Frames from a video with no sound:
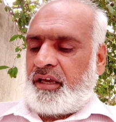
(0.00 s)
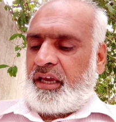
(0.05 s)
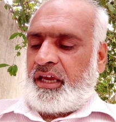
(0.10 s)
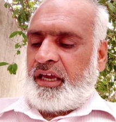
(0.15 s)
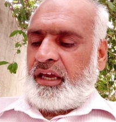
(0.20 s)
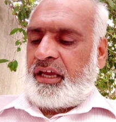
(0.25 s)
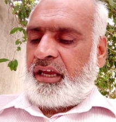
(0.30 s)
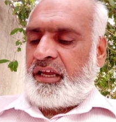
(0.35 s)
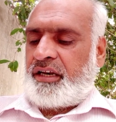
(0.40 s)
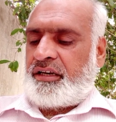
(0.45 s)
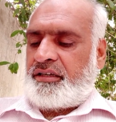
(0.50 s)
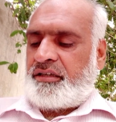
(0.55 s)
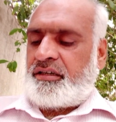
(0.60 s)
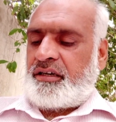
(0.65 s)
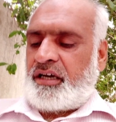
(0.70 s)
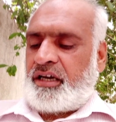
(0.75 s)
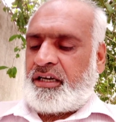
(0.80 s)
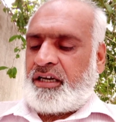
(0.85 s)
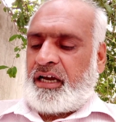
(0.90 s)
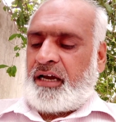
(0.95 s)
and
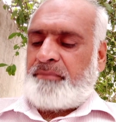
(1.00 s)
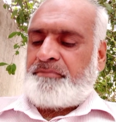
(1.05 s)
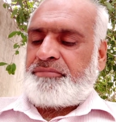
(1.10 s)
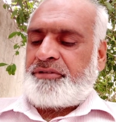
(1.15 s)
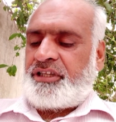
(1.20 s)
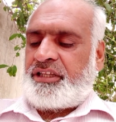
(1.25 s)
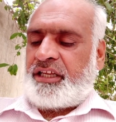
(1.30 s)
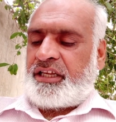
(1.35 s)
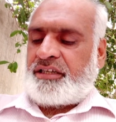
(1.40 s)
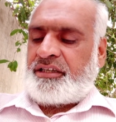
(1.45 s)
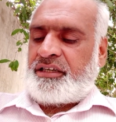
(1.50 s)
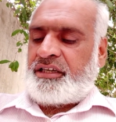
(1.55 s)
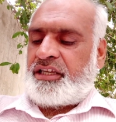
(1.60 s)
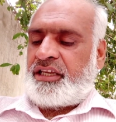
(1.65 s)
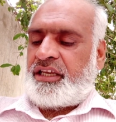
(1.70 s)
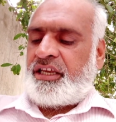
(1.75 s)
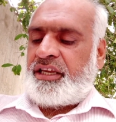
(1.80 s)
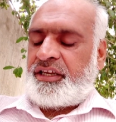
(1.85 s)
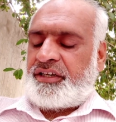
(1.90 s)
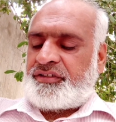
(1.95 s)
a company that
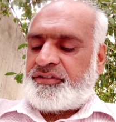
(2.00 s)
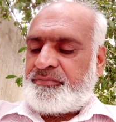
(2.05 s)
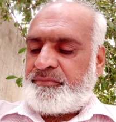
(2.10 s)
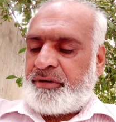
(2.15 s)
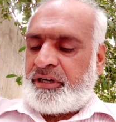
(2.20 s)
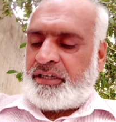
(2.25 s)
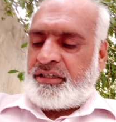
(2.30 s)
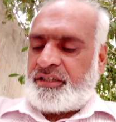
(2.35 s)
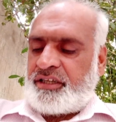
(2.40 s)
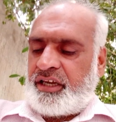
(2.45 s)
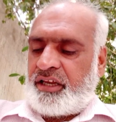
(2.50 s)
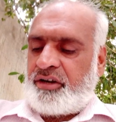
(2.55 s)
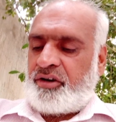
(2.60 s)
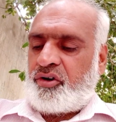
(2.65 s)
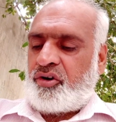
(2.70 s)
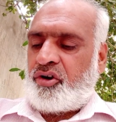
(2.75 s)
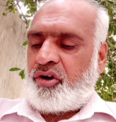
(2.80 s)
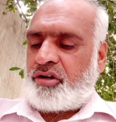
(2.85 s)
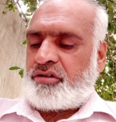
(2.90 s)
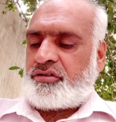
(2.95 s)
needs but
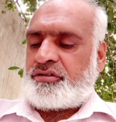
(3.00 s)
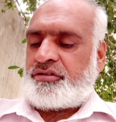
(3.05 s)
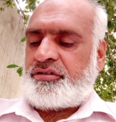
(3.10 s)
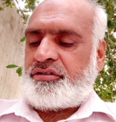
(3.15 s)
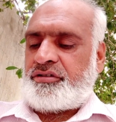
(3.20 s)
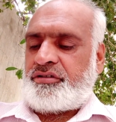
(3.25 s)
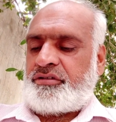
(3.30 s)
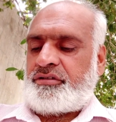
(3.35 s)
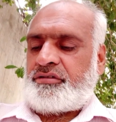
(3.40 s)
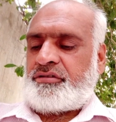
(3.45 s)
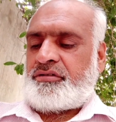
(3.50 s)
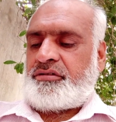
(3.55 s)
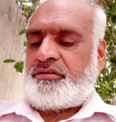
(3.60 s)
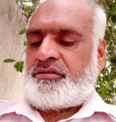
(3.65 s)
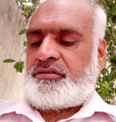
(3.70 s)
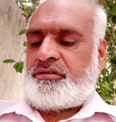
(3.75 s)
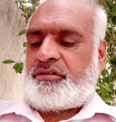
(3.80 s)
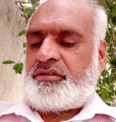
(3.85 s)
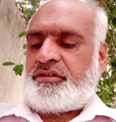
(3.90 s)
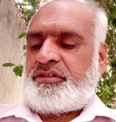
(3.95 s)
cannot
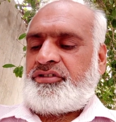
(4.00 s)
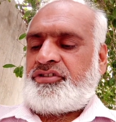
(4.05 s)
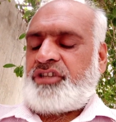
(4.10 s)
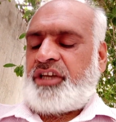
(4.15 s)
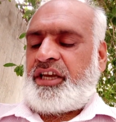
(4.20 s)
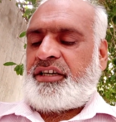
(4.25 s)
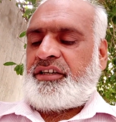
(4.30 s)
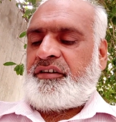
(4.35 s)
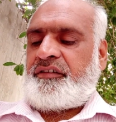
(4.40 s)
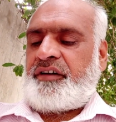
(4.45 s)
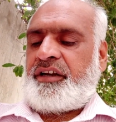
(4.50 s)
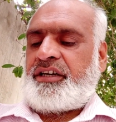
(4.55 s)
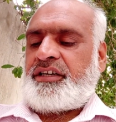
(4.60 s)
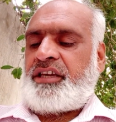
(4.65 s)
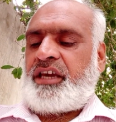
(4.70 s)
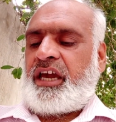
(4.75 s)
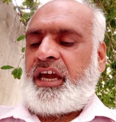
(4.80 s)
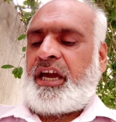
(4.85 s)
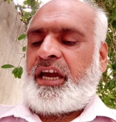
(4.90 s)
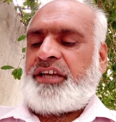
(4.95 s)
generate
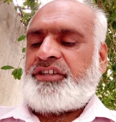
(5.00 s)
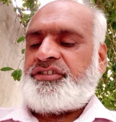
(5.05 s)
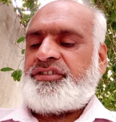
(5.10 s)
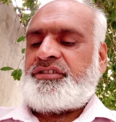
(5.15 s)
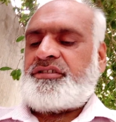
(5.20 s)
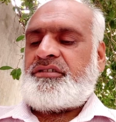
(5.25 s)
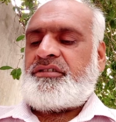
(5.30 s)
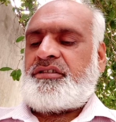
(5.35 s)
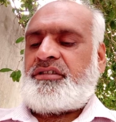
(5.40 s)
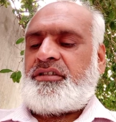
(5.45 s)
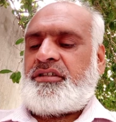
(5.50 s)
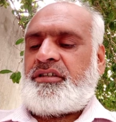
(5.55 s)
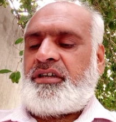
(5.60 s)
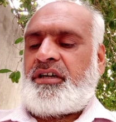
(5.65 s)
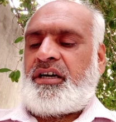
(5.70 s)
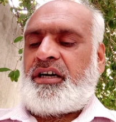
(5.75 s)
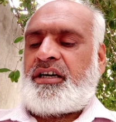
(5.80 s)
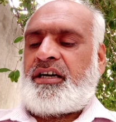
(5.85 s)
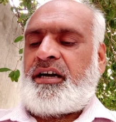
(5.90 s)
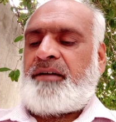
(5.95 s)
cash,
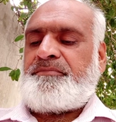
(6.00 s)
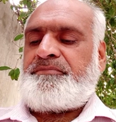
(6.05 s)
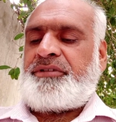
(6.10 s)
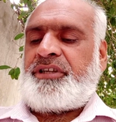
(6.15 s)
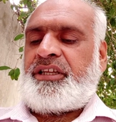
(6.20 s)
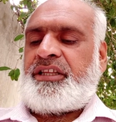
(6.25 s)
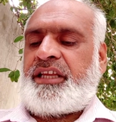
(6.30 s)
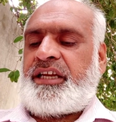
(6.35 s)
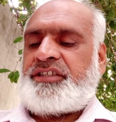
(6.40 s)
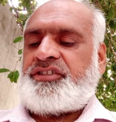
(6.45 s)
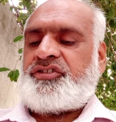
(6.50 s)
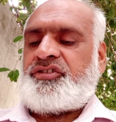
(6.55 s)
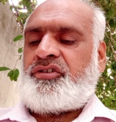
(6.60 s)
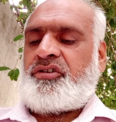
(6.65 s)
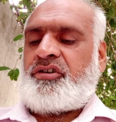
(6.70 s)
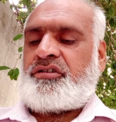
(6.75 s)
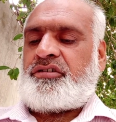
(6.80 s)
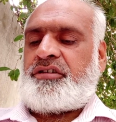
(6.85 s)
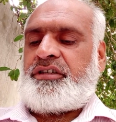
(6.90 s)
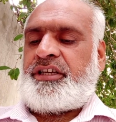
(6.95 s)
a company that's
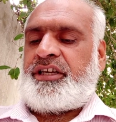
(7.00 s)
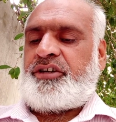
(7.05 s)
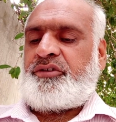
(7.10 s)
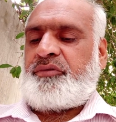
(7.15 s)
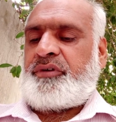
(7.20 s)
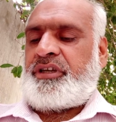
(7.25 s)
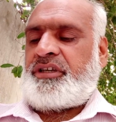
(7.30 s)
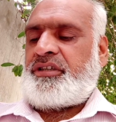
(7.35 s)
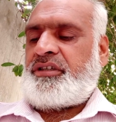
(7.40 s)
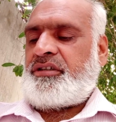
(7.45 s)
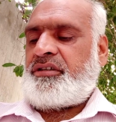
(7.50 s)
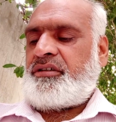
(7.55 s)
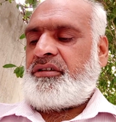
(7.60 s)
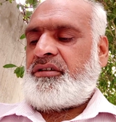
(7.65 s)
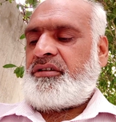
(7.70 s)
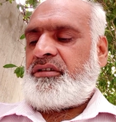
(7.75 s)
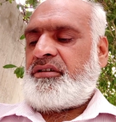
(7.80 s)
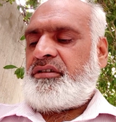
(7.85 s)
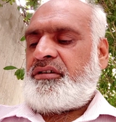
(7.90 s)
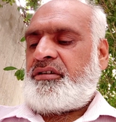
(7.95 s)
not liquid,
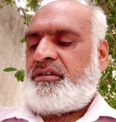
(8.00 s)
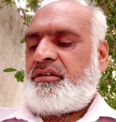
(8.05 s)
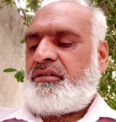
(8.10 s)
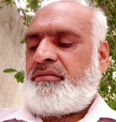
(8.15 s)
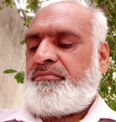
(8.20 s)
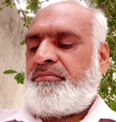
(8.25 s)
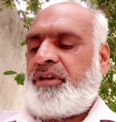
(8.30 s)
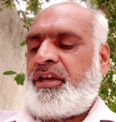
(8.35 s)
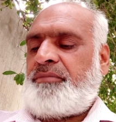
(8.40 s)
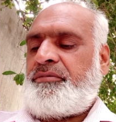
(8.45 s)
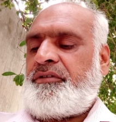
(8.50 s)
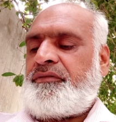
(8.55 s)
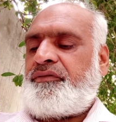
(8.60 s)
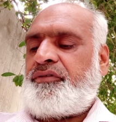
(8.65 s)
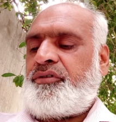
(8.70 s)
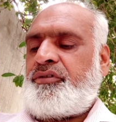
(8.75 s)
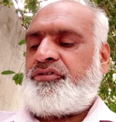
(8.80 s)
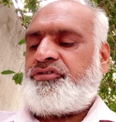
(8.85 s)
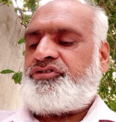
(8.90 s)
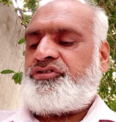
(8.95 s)
may be
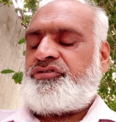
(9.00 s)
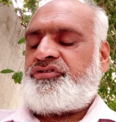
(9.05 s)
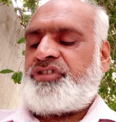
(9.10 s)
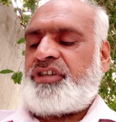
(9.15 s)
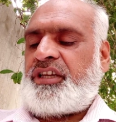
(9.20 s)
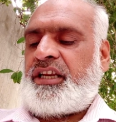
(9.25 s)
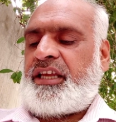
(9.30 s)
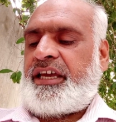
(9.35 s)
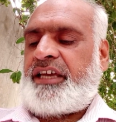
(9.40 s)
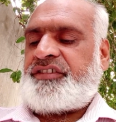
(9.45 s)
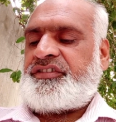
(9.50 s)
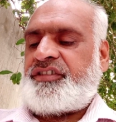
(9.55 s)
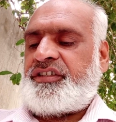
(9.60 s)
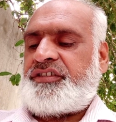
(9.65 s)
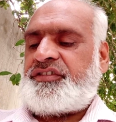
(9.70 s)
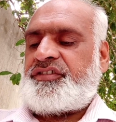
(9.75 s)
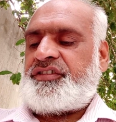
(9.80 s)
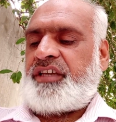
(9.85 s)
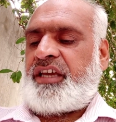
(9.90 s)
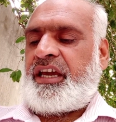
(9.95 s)
forced to sell
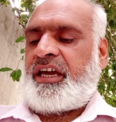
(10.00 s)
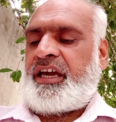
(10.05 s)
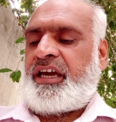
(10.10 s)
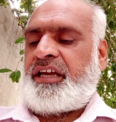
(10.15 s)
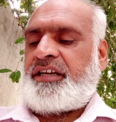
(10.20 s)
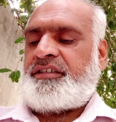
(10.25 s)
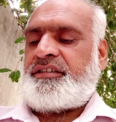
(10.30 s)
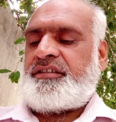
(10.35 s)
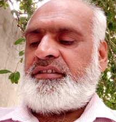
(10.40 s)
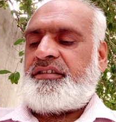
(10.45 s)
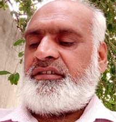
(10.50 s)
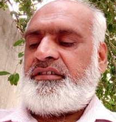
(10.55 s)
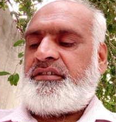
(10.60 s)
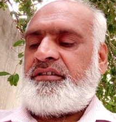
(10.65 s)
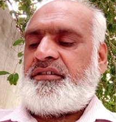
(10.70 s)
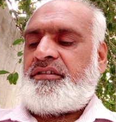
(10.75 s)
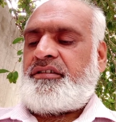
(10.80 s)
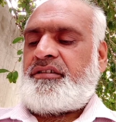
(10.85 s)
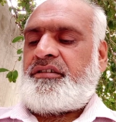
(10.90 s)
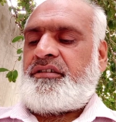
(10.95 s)
assets at
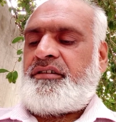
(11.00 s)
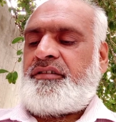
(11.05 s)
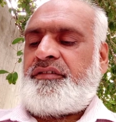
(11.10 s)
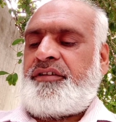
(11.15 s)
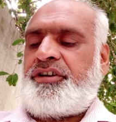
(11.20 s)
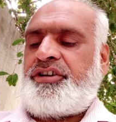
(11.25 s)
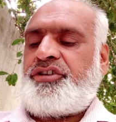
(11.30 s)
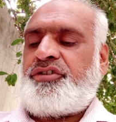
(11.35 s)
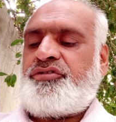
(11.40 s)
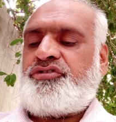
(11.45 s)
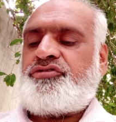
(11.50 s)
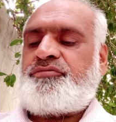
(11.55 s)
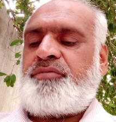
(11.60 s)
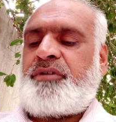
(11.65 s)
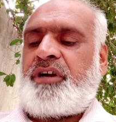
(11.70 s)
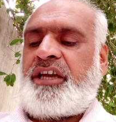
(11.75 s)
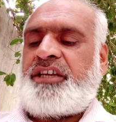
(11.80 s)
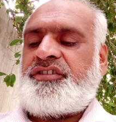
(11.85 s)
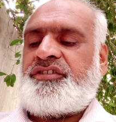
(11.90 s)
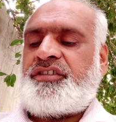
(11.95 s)
reduced
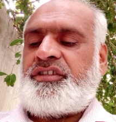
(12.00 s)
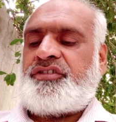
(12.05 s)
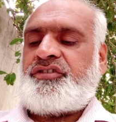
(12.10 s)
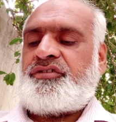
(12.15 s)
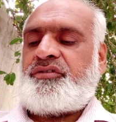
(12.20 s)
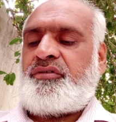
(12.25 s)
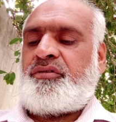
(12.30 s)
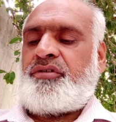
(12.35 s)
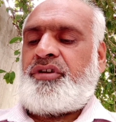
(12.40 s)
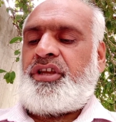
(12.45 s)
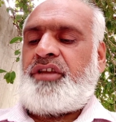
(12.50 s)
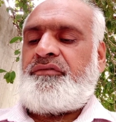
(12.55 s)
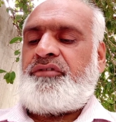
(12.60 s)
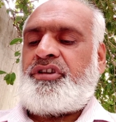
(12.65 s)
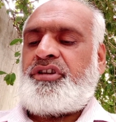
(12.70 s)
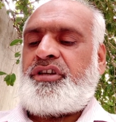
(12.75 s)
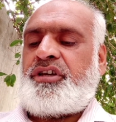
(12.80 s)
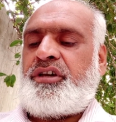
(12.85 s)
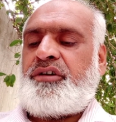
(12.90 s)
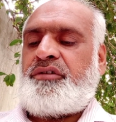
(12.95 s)
prices or
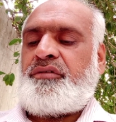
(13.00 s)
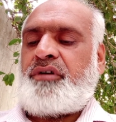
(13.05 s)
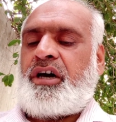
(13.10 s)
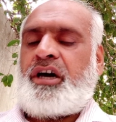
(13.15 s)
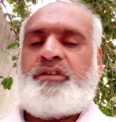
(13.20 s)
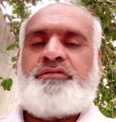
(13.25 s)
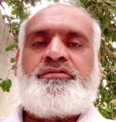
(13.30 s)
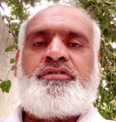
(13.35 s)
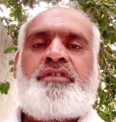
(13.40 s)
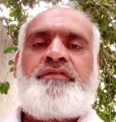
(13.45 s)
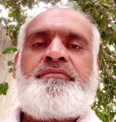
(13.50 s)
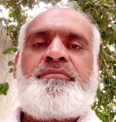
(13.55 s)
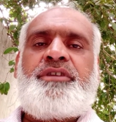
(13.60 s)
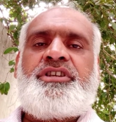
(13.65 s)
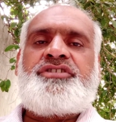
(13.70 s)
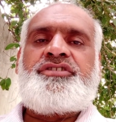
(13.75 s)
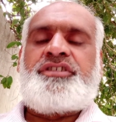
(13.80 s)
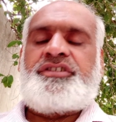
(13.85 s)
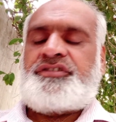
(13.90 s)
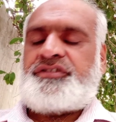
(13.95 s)
even go out of
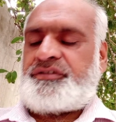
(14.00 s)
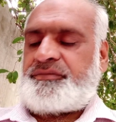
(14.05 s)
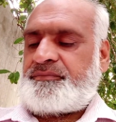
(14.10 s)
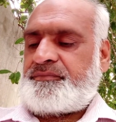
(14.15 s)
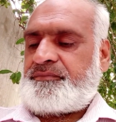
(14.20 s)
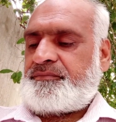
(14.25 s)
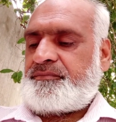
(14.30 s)
business.